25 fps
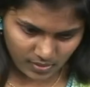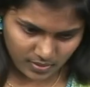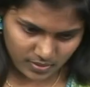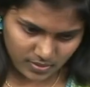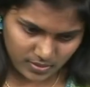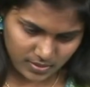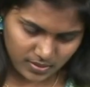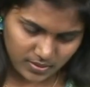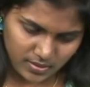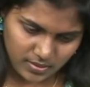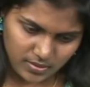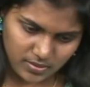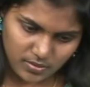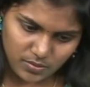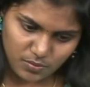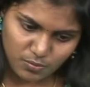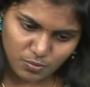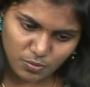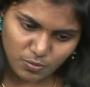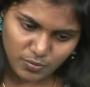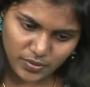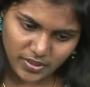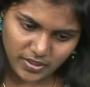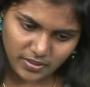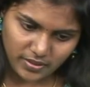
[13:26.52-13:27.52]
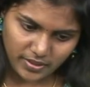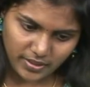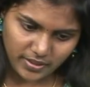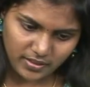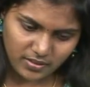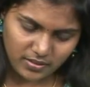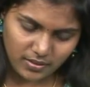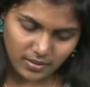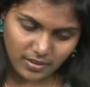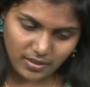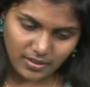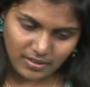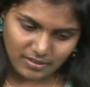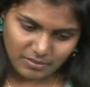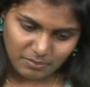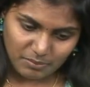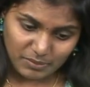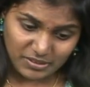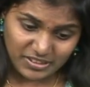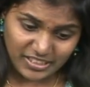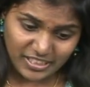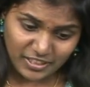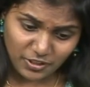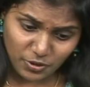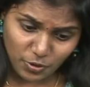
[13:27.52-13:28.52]
see, this is moving, right?
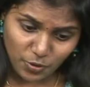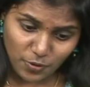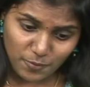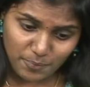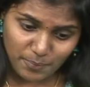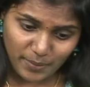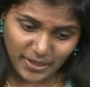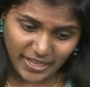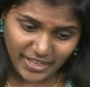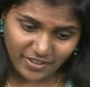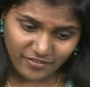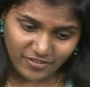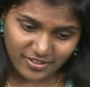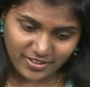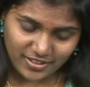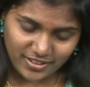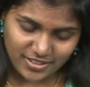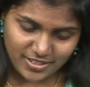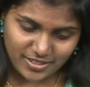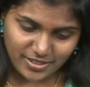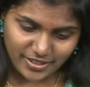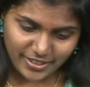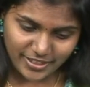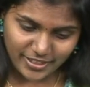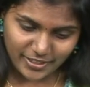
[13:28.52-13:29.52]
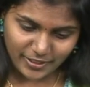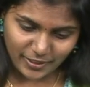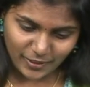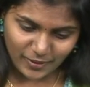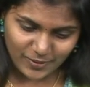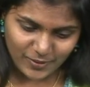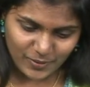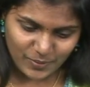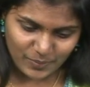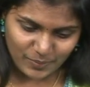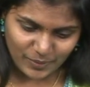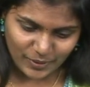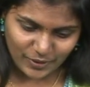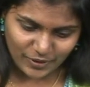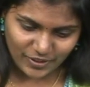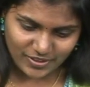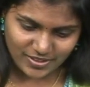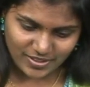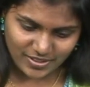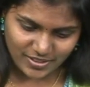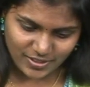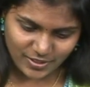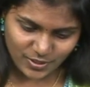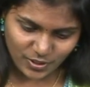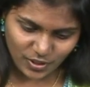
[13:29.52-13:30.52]
But then don't play with this right now
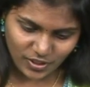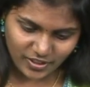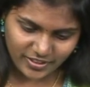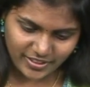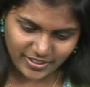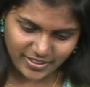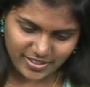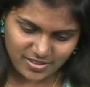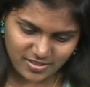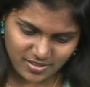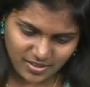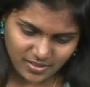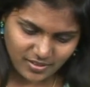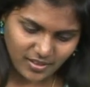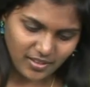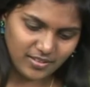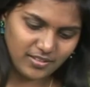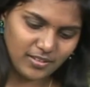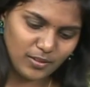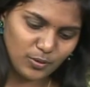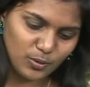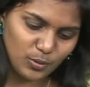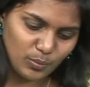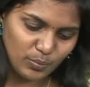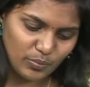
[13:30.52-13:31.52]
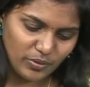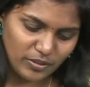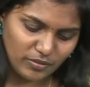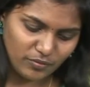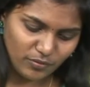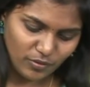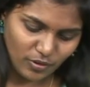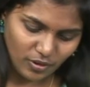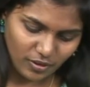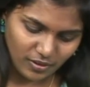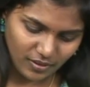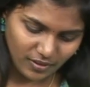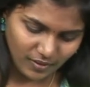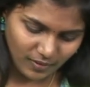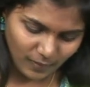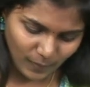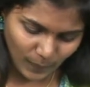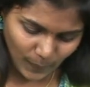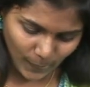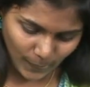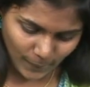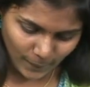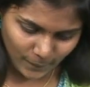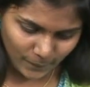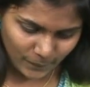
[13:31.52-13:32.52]
because it is not yet set and the loop will fall.
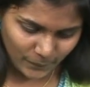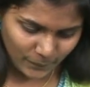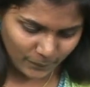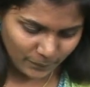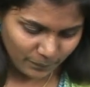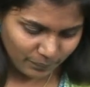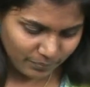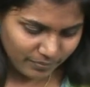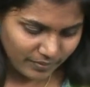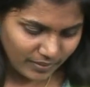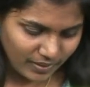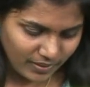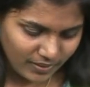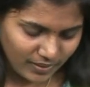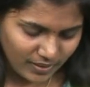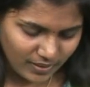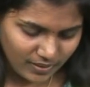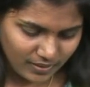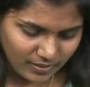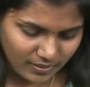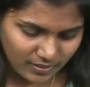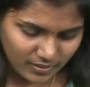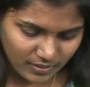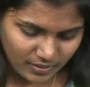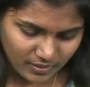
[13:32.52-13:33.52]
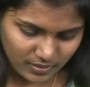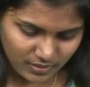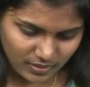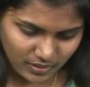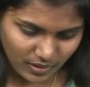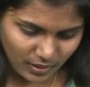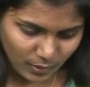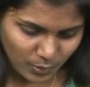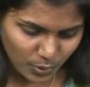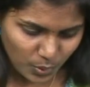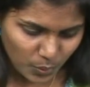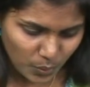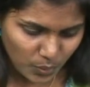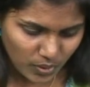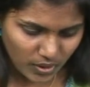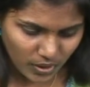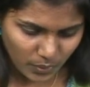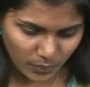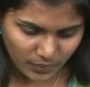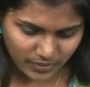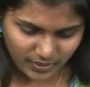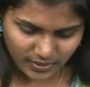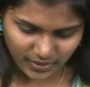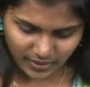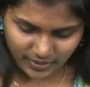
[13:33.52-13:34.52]
And then how to
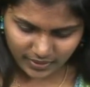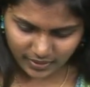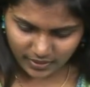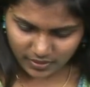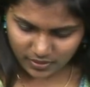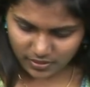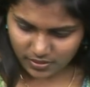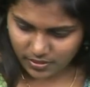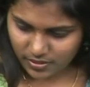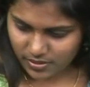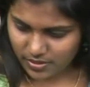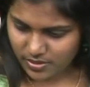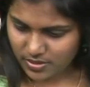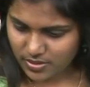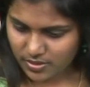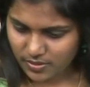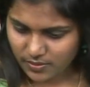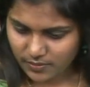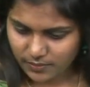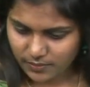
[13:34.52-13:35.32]
work with connectors.